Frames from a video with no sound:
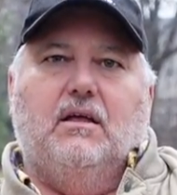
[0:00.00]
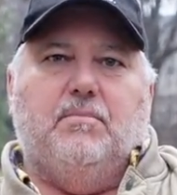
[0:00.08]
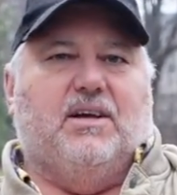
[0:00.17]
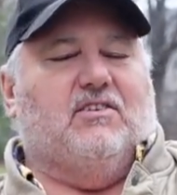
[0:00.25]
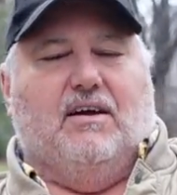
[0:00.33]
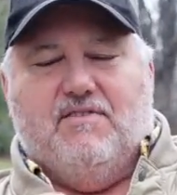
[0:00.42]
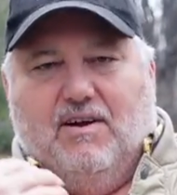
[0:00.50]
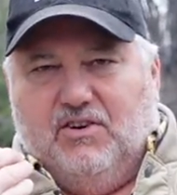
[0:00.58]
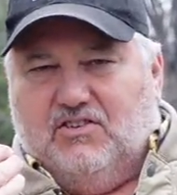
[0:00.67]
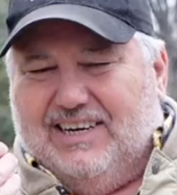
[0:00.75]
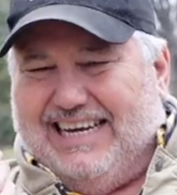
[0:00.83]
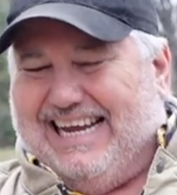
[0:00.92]
Because I've never
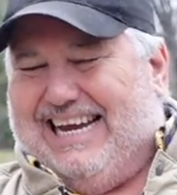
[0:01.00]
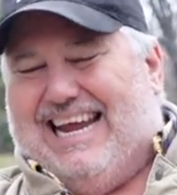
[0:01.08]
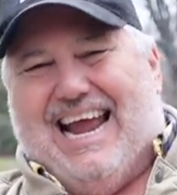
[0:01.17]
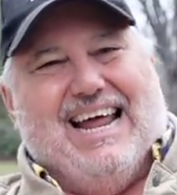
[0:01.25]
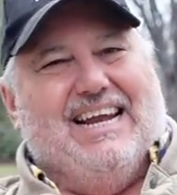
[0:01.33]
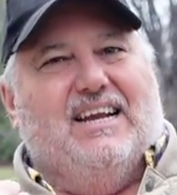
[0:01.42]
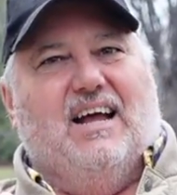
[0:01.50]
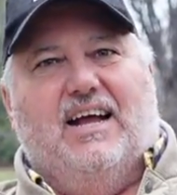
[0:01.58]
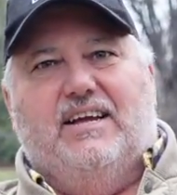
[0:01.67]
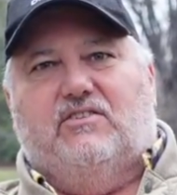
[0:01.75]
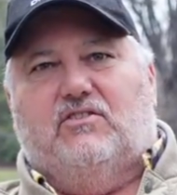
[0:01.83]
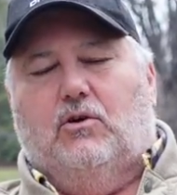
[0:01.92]
seen any
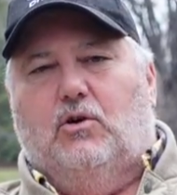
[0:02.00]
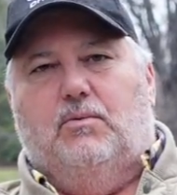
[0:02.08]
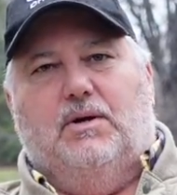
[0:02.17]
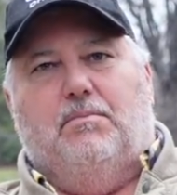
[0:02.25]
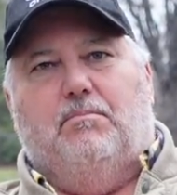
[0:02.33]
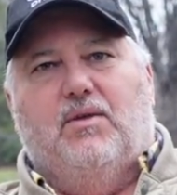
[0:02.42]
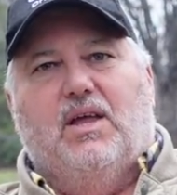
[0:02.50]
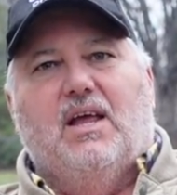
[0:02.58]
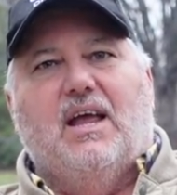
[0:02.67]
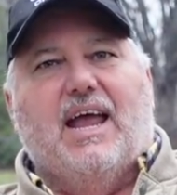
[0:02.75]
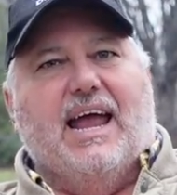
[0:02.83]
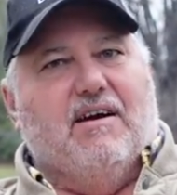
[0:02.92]
anodized aluminum
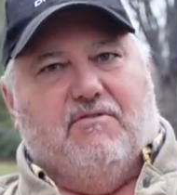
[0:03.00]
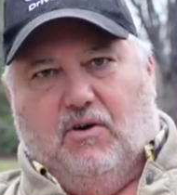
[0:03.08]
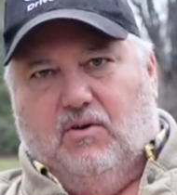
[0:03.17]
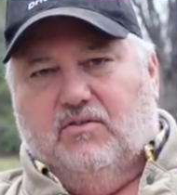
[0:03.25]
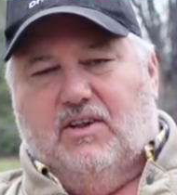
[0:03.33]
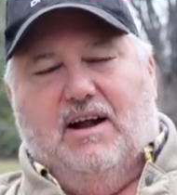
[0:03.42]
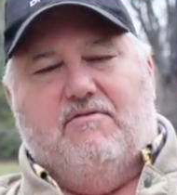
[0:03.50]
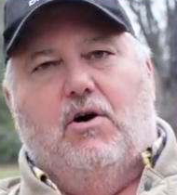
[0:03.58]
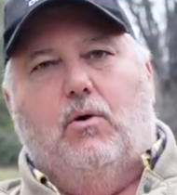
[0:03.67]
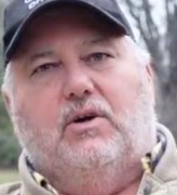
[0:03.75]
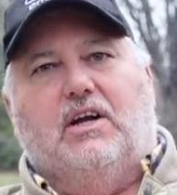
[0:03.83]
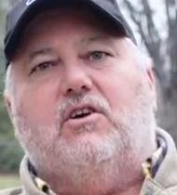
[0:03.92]
ever that I've
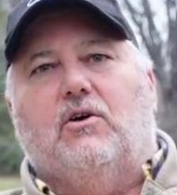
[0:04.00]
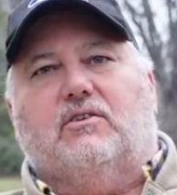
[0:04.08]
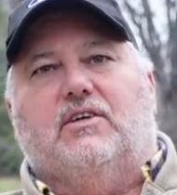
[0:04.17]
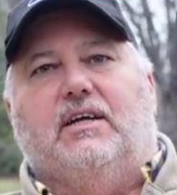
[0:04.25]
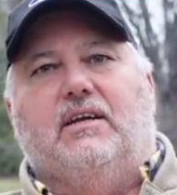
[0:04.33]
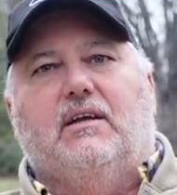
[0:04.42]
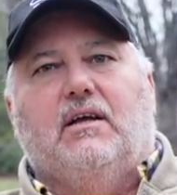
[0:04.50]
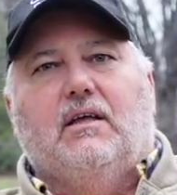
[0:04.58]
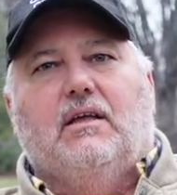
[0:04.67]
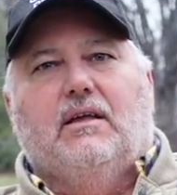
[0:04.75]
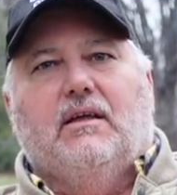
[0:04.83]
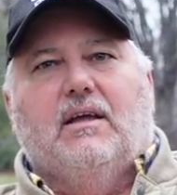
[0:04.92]
owned and cooked in
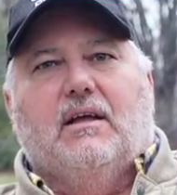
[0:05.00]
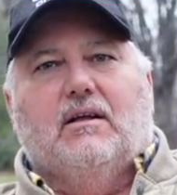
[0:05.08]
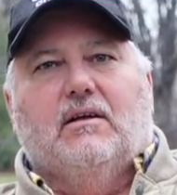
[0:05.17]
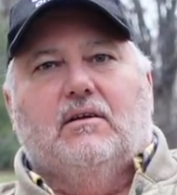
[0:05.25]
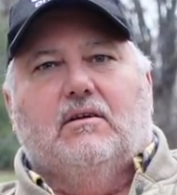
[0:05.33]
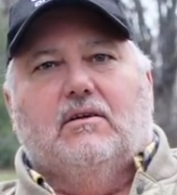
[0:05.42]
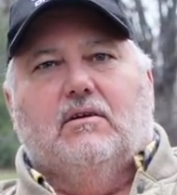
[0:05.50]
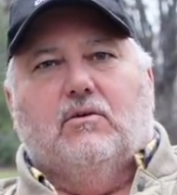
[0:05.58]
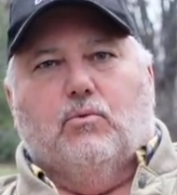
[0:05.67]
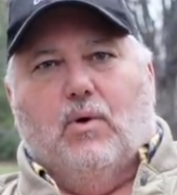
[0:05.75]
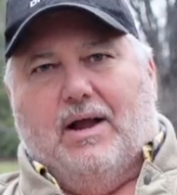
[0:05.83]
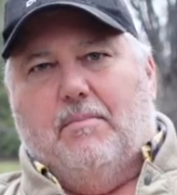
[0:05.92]

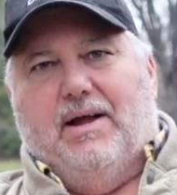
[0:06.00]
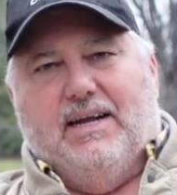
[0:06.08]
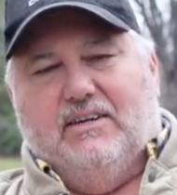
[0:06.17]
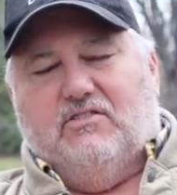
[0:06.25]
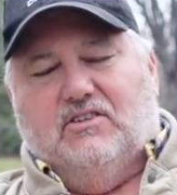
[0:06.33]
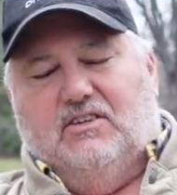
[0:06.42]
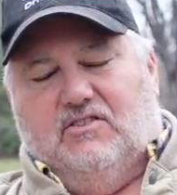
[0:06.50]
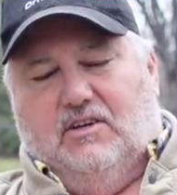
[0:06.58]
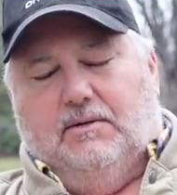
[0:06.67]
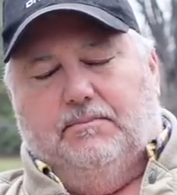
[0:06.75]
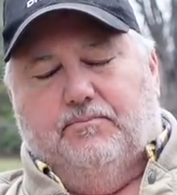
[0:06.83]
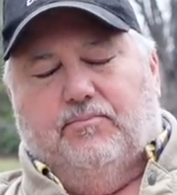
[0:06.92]
recommending
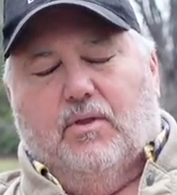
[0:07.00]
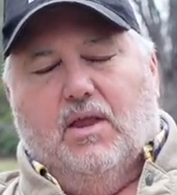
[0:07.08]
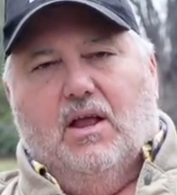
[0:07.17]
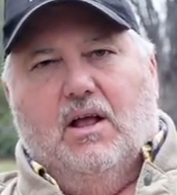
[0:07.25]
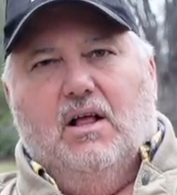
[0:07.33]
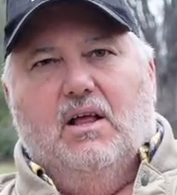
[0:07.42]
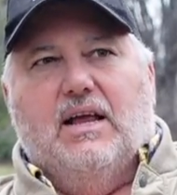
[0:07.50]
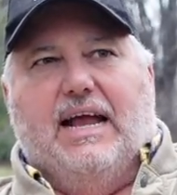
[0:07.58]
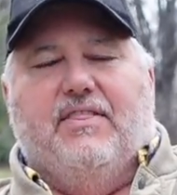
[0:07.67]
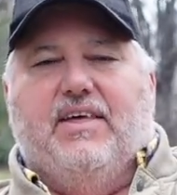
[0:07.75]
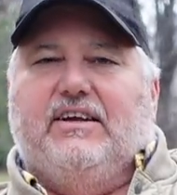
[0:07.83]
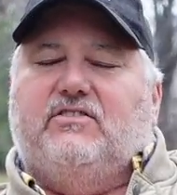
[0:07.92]
seasoning.
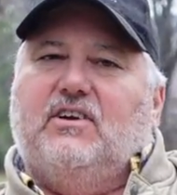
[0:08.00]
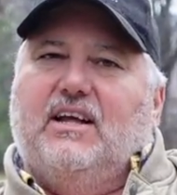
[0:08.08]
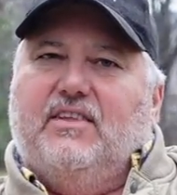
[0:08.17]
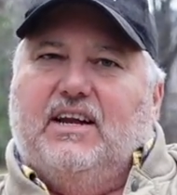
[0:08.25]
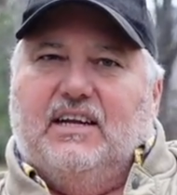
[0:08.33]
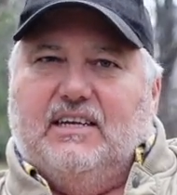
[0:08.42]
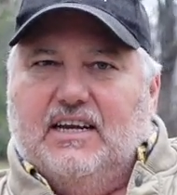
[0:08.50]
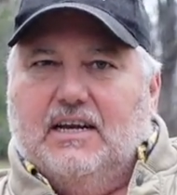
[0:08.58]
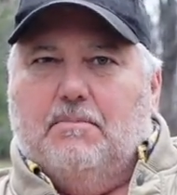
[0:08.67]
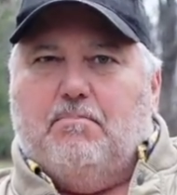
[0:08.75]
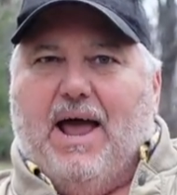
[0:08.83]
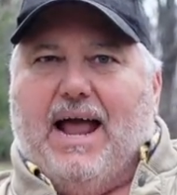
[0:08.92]
And they said that it didn't
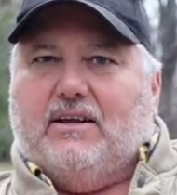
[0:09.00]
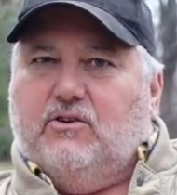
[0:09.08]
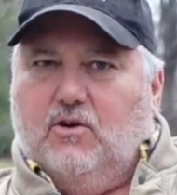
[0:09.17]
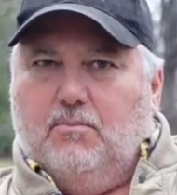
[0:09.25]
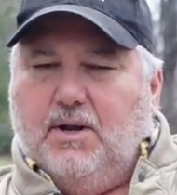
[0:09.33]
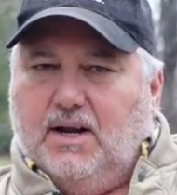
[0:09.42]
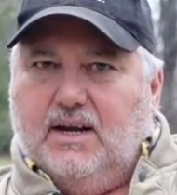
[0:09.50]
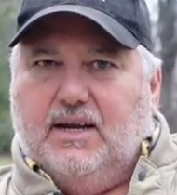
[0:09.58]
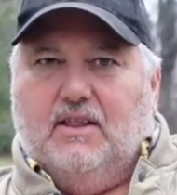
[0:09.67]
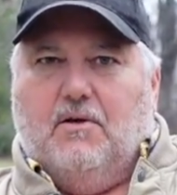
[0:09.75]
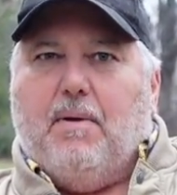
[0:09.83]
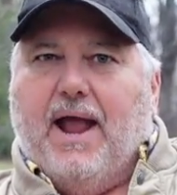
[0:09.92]
impact
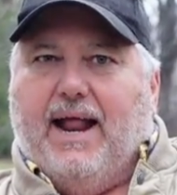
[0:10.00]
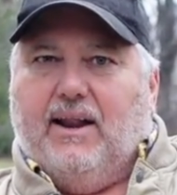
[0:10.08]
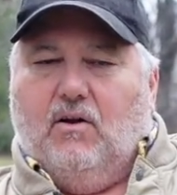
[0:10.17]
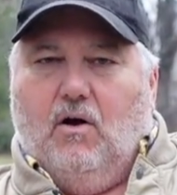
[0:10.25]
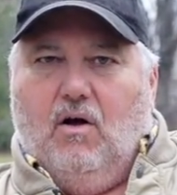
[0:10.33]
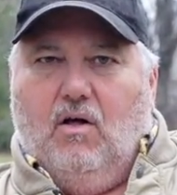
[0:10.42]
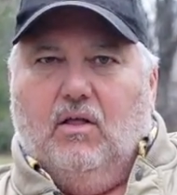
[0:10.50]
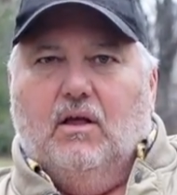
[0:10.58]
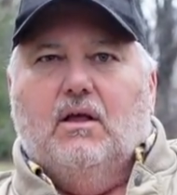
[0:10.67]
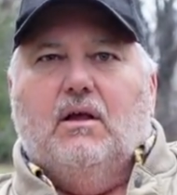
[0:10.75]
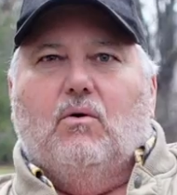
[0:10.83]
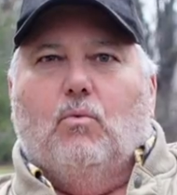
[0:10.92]
durability of the pan at all.
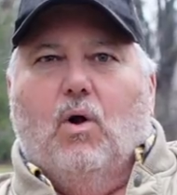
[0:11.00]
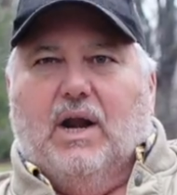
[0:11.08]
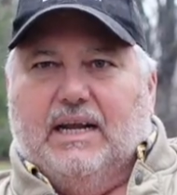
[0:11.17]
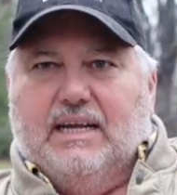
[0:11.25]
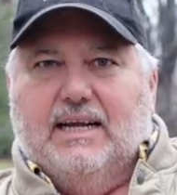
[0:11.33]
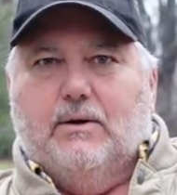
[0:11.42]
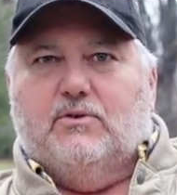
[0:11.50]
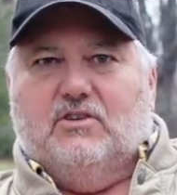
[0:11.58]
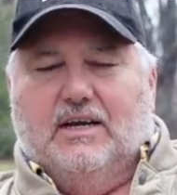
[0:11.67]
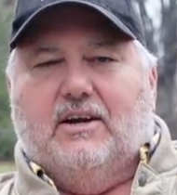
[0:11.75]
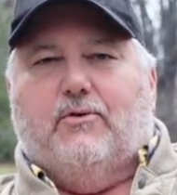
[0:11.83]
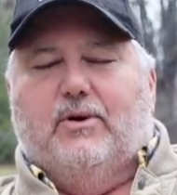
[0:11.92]
What it did was
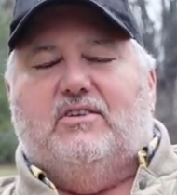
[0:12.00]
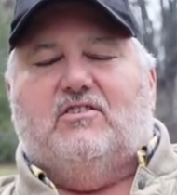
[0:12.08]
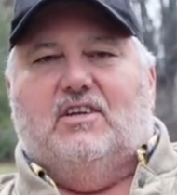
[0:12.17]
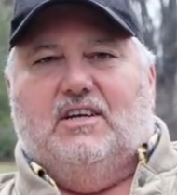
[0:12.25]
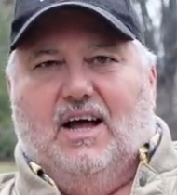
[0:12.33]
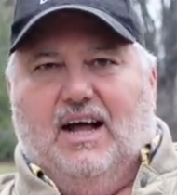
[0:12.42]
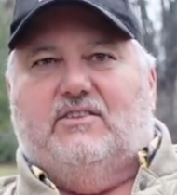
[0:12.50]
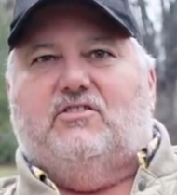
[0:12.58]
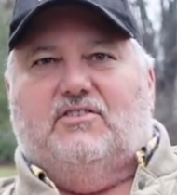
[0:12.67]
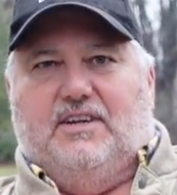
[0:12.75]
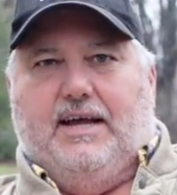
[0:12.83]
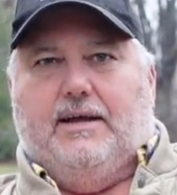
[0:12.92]
increase the
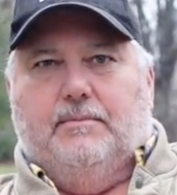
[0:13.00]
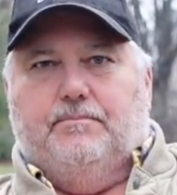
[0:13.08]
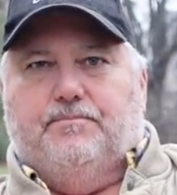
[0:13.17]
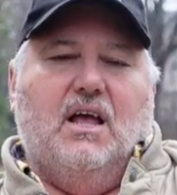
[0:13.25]
nonstick.